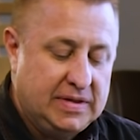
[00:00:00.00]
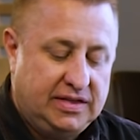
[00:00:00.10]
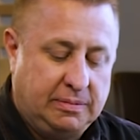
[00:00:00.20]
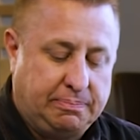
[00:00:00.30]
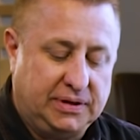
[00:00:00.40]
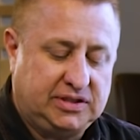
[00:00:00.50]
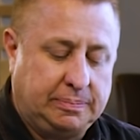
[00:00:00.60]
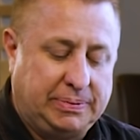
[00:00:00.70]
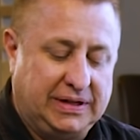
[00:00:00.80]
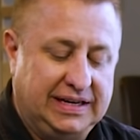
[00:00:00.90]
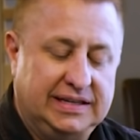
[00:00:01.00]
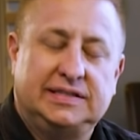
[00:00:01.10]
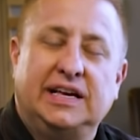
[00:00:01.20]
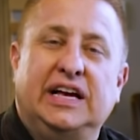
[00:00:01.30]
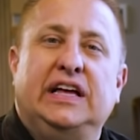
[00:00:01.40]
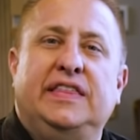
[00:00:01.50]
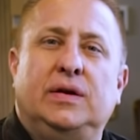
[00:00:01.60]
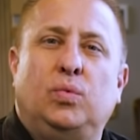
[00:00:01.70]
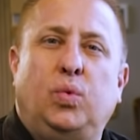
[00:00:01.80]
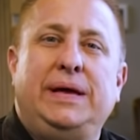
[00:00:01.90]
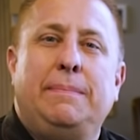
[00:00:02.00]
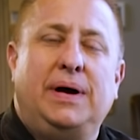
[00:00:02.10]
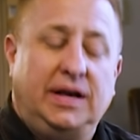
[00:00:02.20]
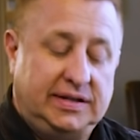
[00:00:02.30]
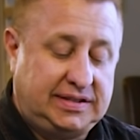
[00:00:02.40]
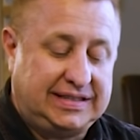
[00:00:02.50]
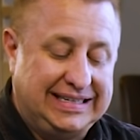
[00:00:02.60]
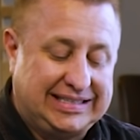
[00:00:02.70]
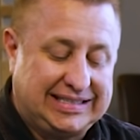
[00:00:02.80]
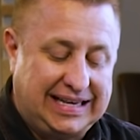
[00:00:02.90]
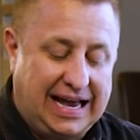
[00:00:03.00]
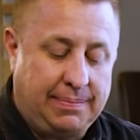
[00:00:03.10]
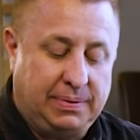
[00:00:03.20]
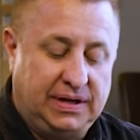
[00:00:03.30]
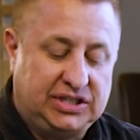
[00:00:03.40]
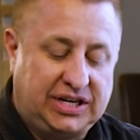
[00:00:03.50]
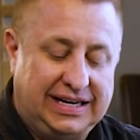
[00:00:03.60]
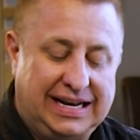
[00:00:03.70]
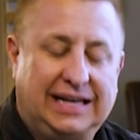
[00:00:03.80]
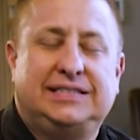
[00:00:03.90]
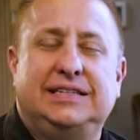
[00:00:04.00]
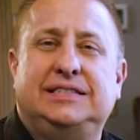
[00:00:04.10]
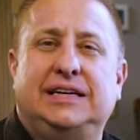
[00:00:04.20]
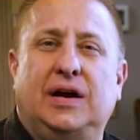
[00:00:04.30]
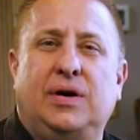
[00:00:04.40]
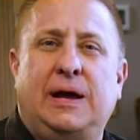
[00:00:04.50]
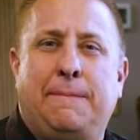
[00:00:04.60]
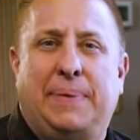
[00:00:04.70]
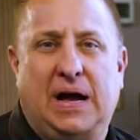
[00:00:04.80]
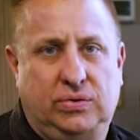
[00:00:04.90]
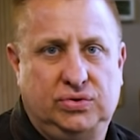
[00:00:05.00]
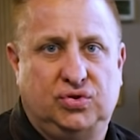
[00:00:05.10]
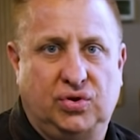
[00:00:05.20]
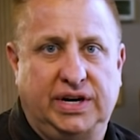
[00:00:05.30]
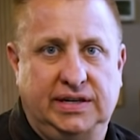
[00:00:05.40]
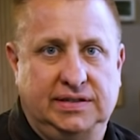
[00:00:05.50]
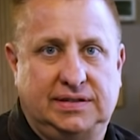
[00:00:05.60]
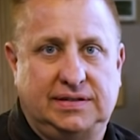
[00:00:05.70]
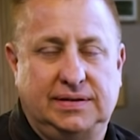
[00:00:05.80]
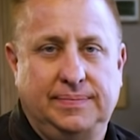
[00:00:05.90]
The principle is that we must establish necessary boundaries.